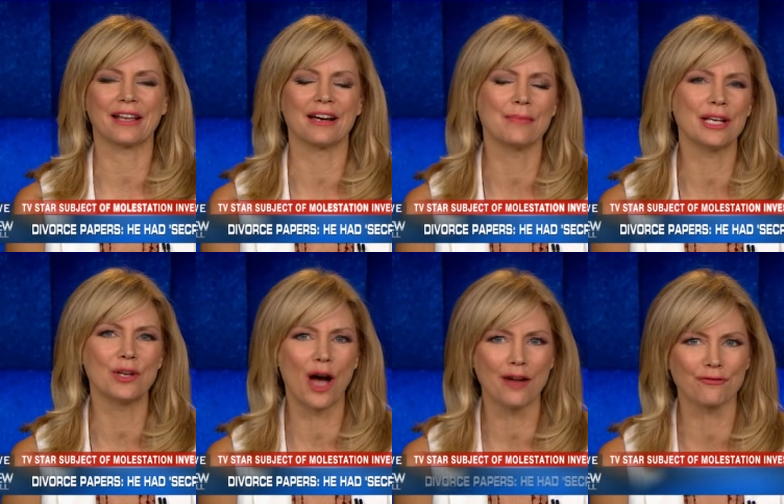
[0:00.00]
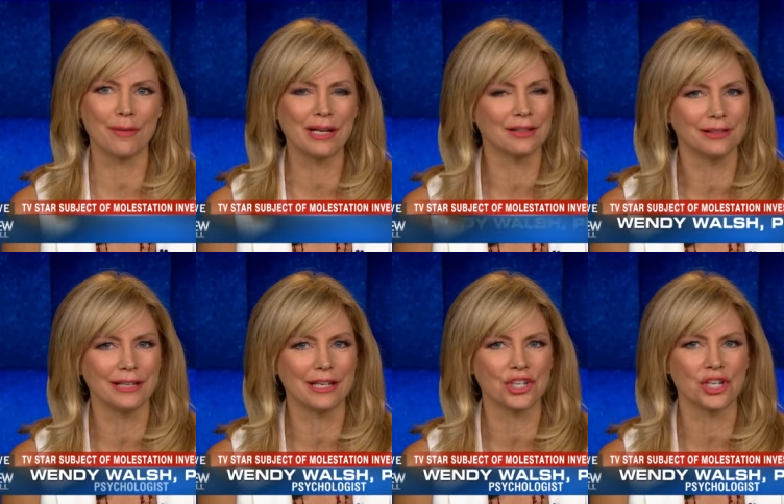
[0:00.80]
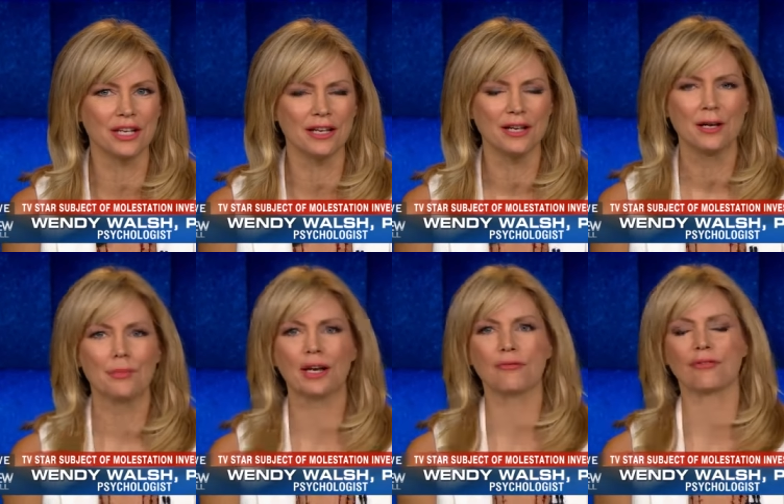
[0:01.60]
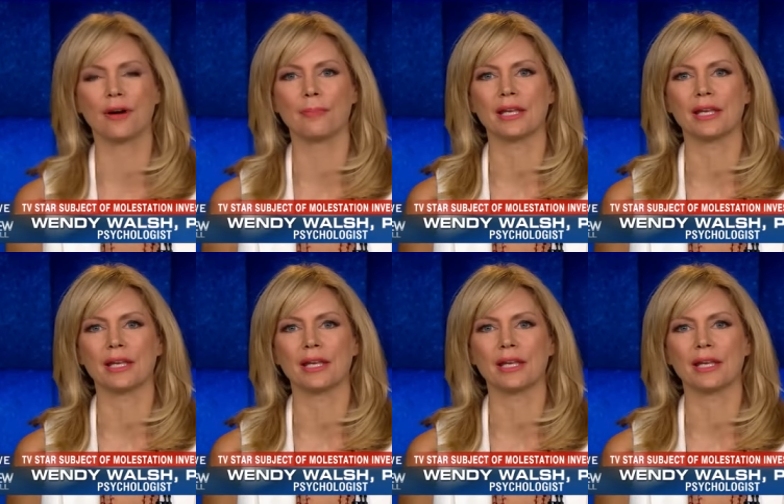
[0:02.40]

coming not from a clinician, but from